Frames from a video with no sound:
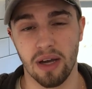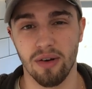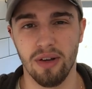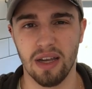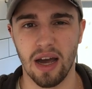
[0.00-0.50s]
I
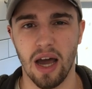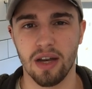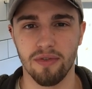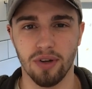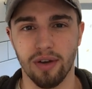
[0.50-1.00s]
only
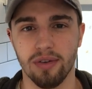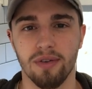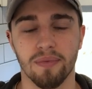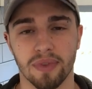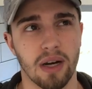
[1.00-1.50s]
kind of
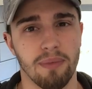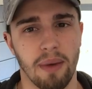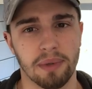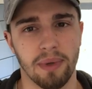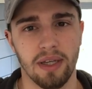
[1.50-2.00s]
know American
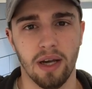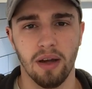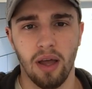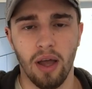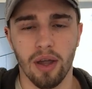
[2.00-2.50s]
maps, but
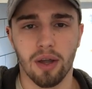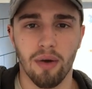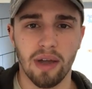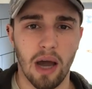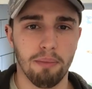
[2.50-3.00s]
yeah,
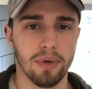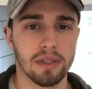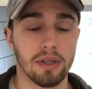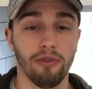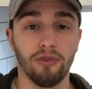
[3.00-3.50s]
going
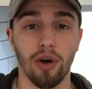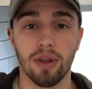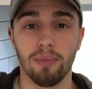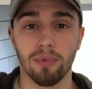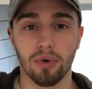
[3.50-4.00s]
upwards, the
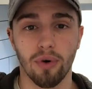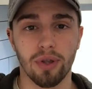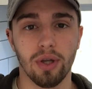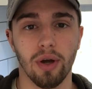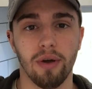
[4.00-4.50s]
further
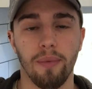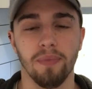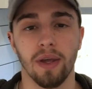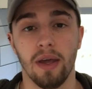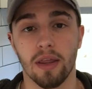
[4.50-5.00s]
north you
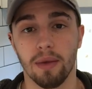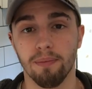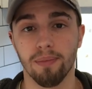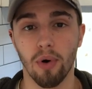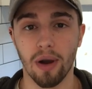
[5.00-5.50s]
go, the
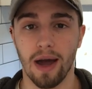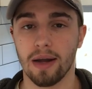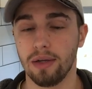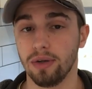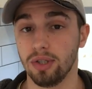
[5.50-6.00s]
more
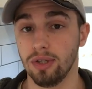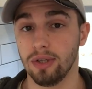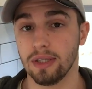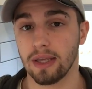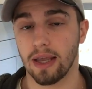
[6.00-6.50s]
likelihood
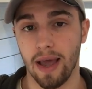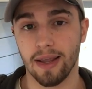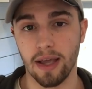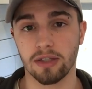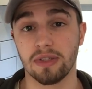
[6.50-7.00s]
you
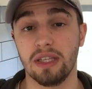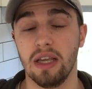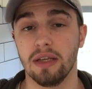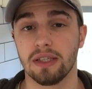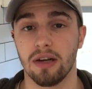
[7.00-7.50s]
can get of
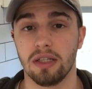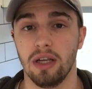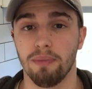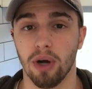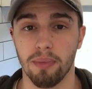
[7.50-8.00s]
seeing
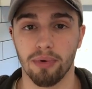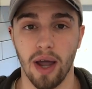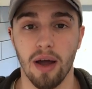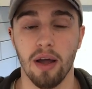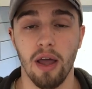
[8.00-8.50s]
Sarracenia
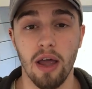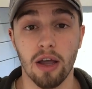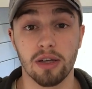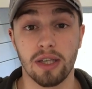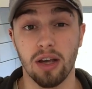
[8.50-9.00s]
purpurea
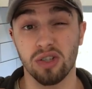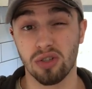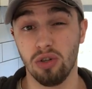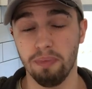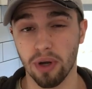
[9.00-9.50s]
because they are
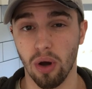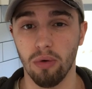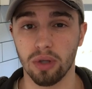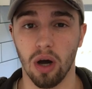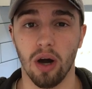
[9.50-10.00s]
super
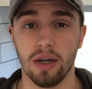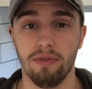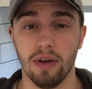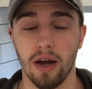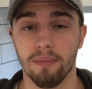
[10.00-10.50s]
cold
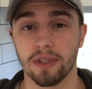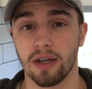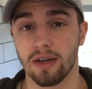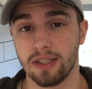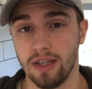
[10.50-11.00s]
hardy um,
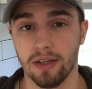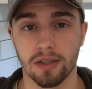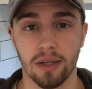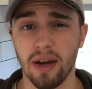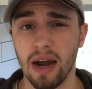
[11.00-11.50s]

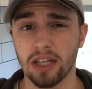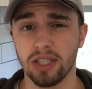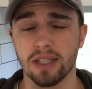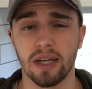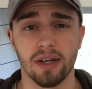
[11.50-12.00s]
Sarracenias. They're
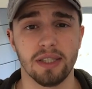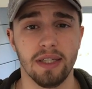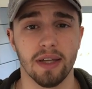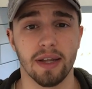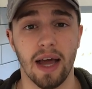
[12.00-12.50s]
actually a
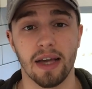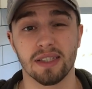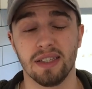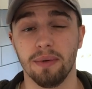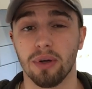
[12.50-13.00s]
Sarracenia that
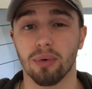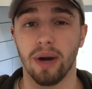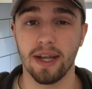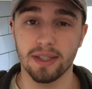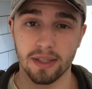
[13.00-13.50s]
has the
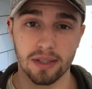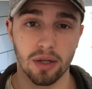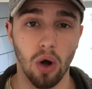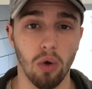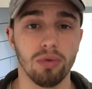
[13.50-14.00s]

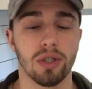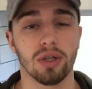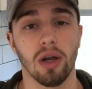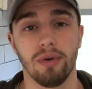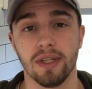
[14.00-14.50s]
greatest cold
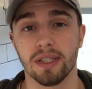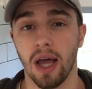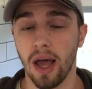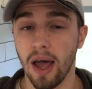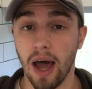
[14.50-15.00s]
tolerance
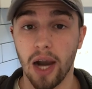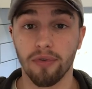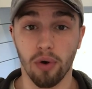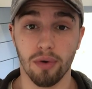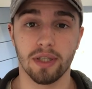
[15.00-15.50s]
out
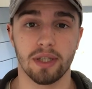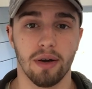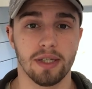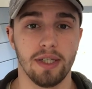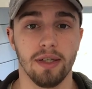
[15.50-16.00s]
of all the
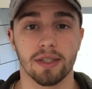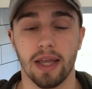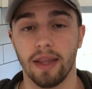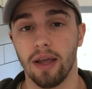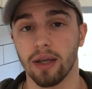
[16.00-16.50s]
Sarracenias,
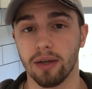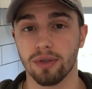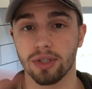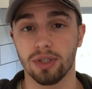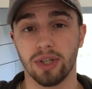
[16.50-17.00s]
and they can
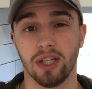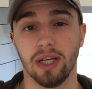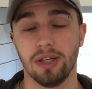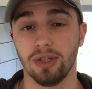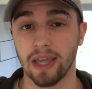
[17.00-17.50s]
also stretch
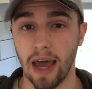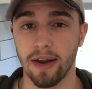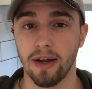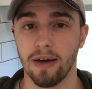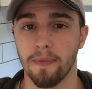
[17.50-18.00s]
into
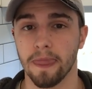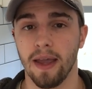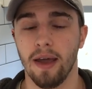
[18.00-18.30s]
Canada.